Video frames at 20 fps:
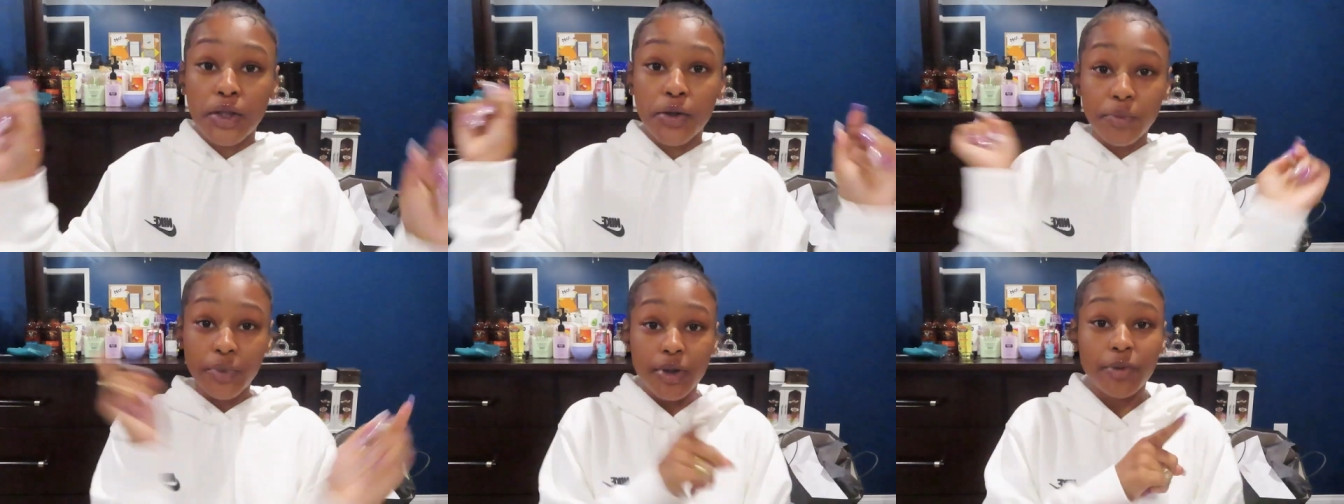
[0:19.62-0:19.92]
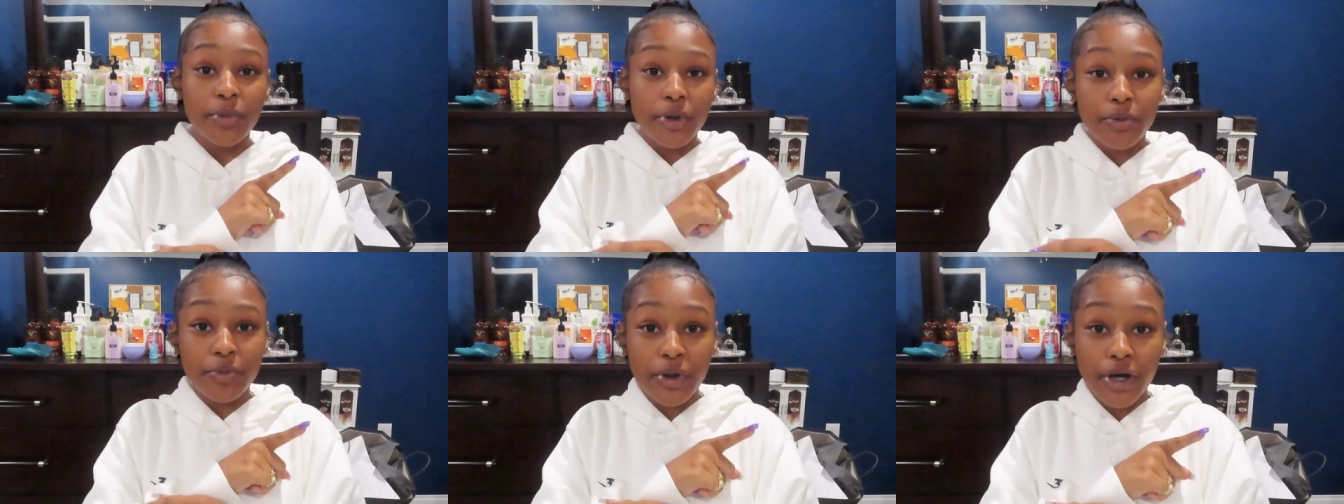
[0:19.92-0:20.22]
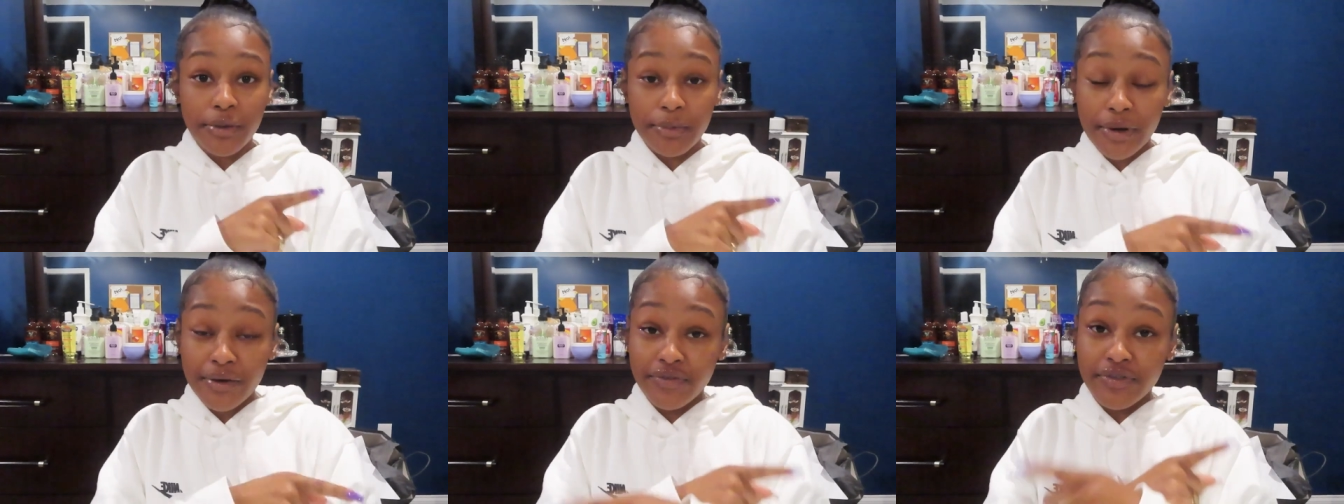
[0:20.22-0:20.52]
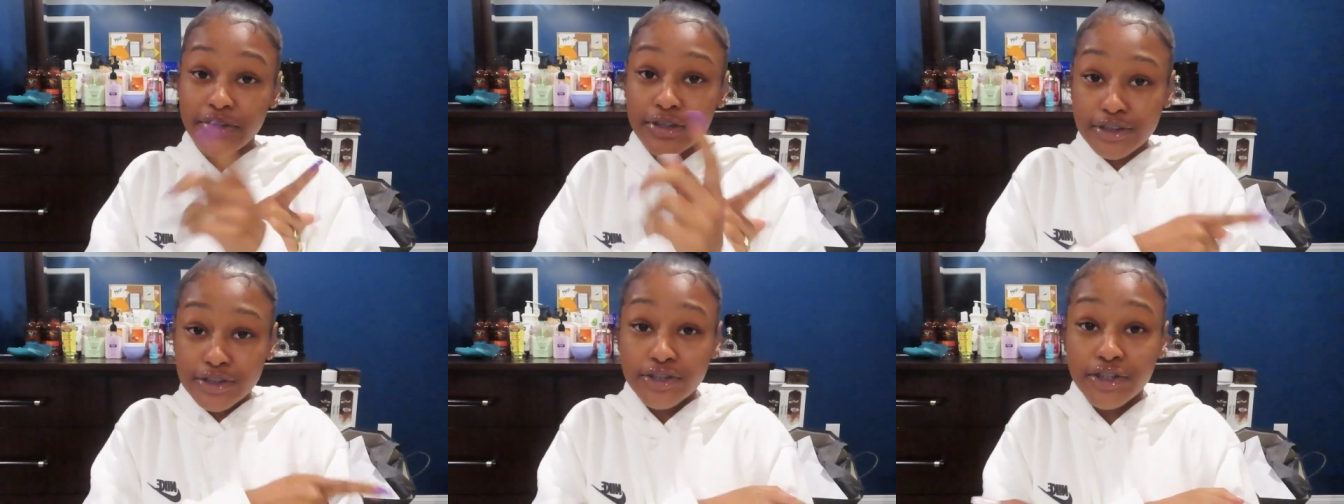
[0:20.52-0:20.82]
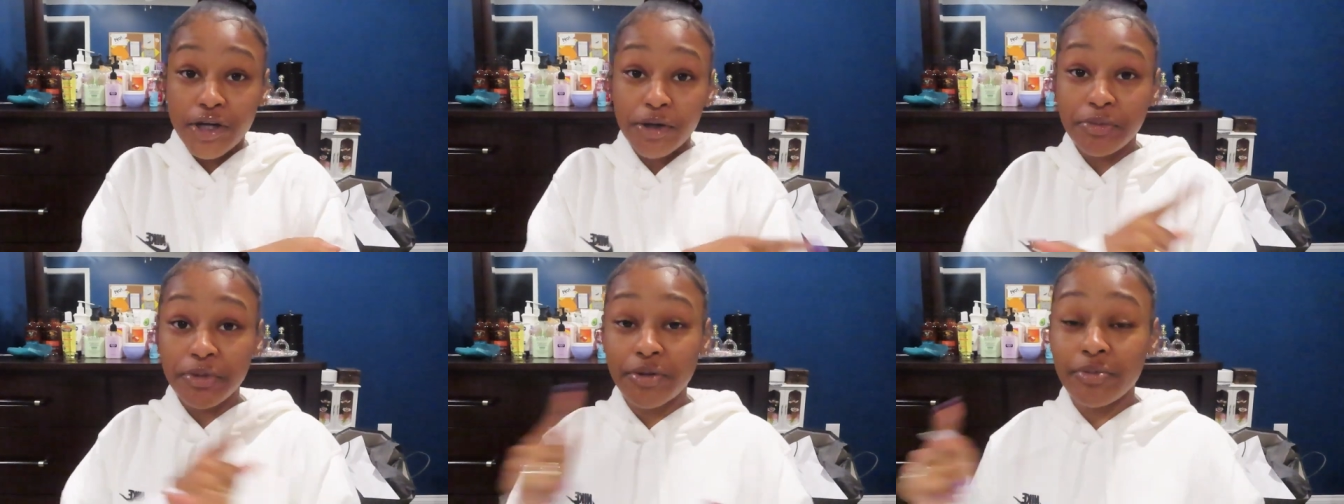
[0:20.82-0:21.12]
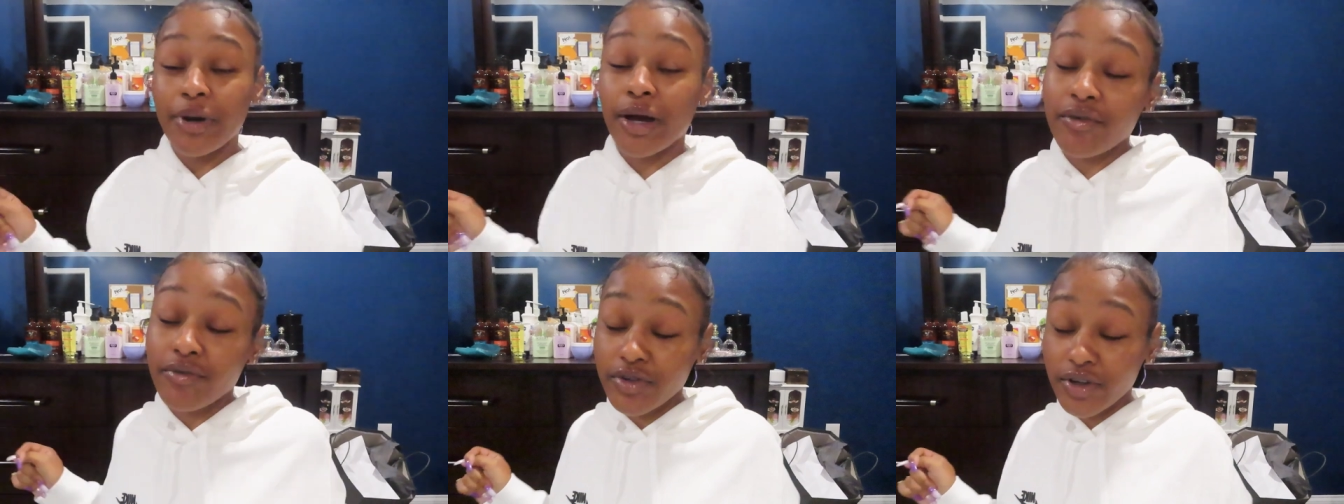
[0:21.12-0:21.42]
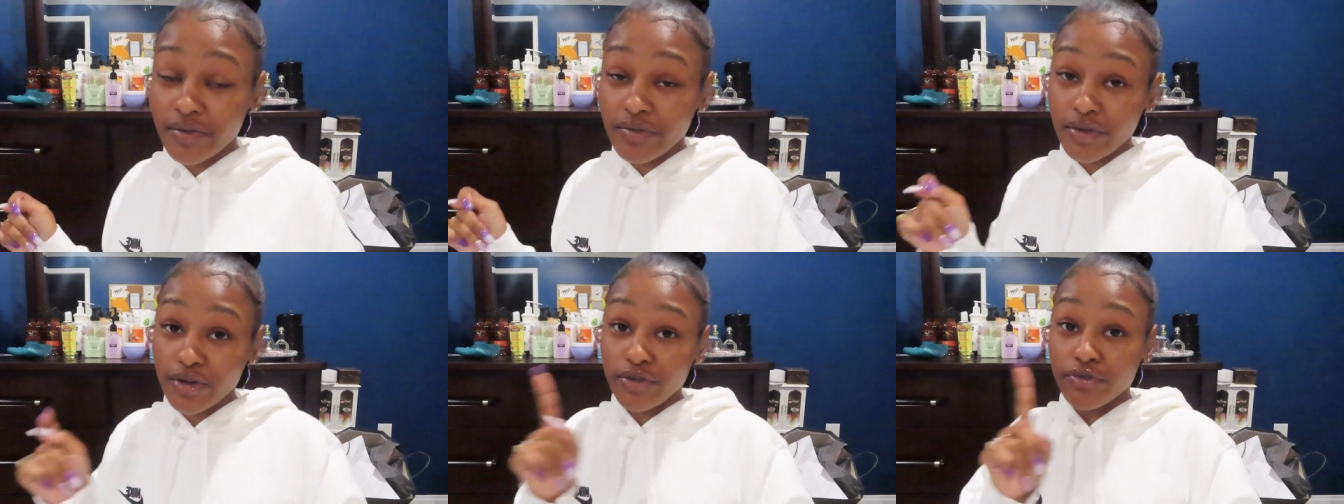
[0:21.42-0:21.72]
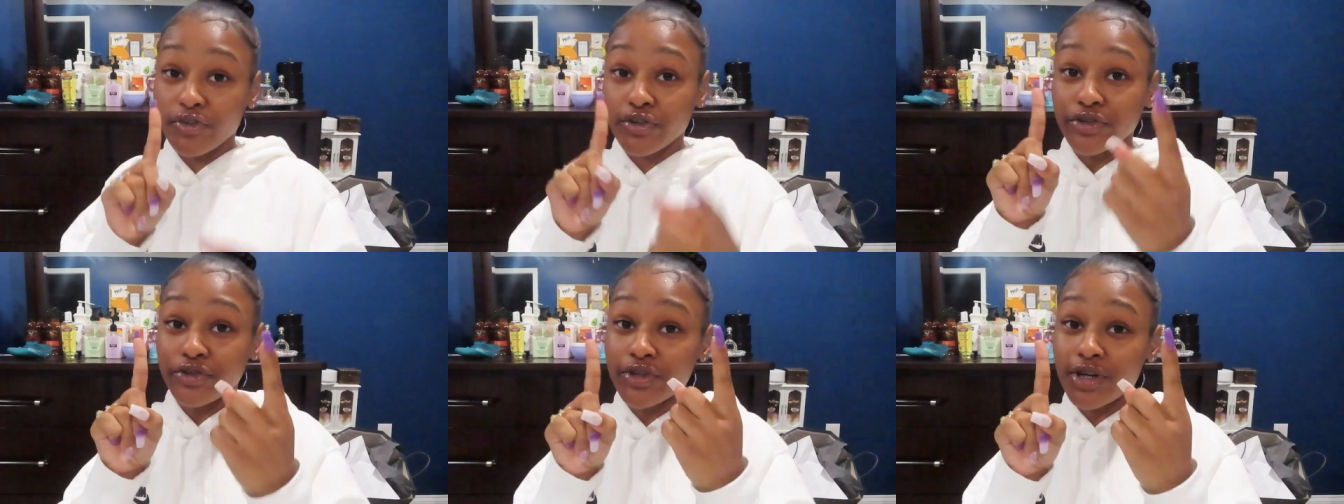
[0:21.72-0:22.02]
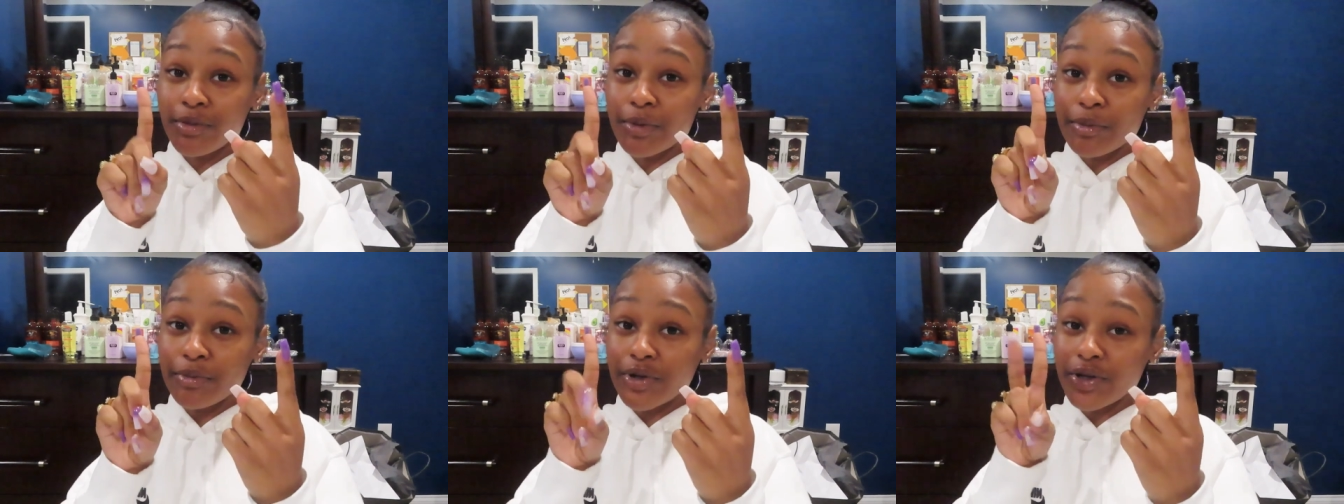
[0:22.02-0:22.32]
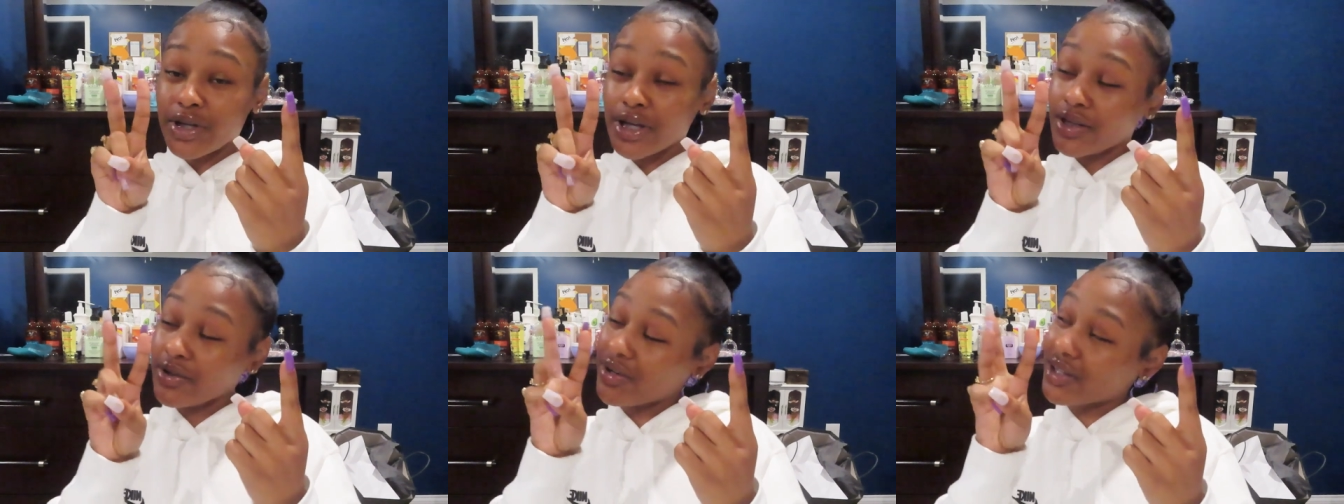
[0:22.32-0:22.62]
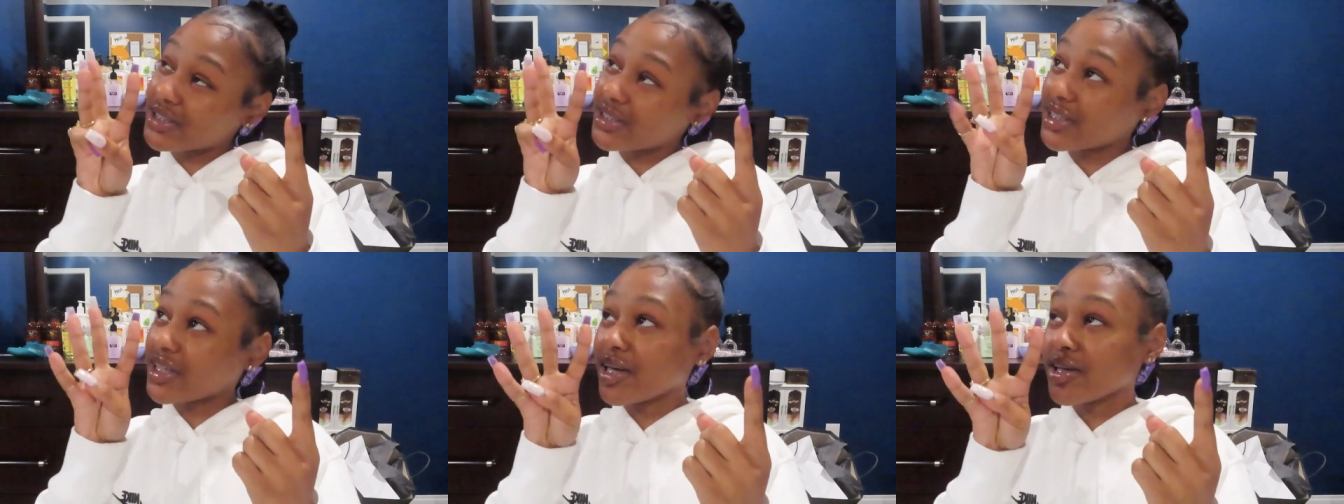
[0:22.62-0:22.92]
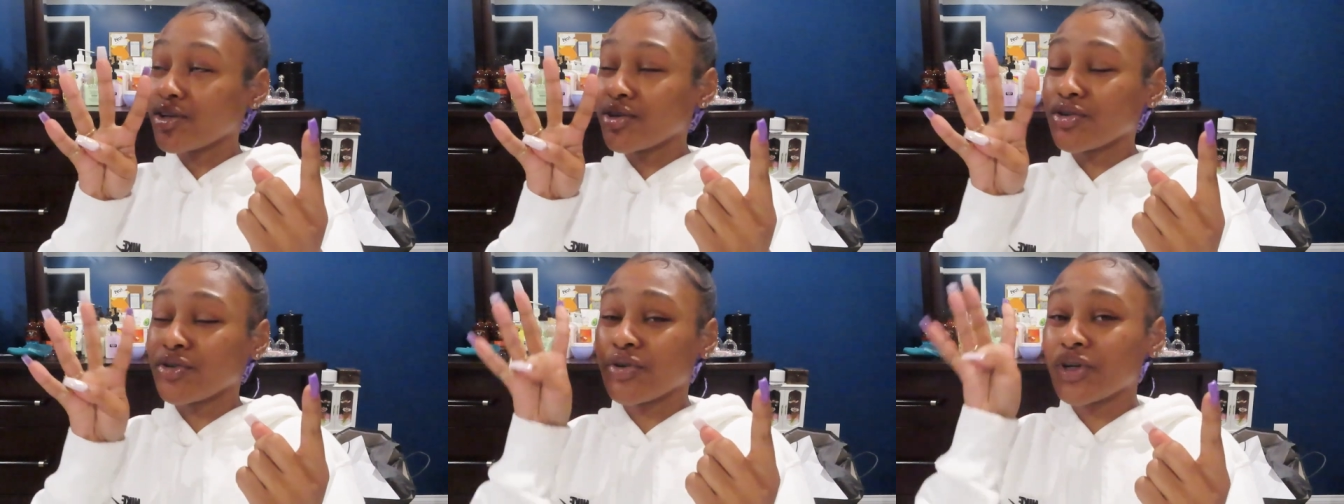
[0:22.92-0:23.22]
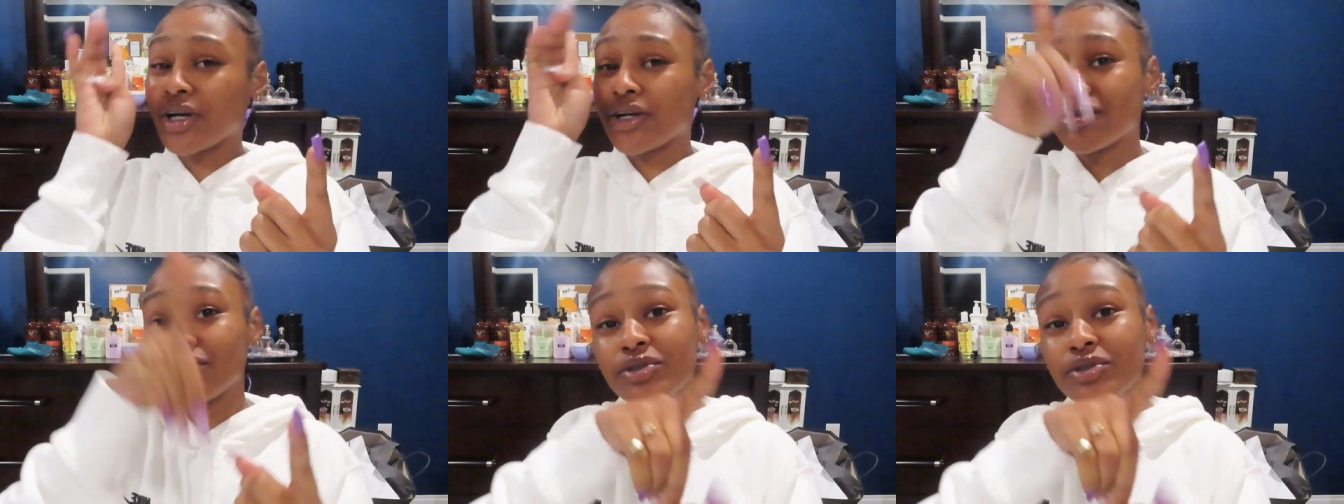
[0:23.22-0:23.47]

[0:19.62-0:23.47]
What up, what up, Brian Mafia? It's your girl Bree back from the video for you, your mom, your daddy, auntie, and your uncle, and y'all.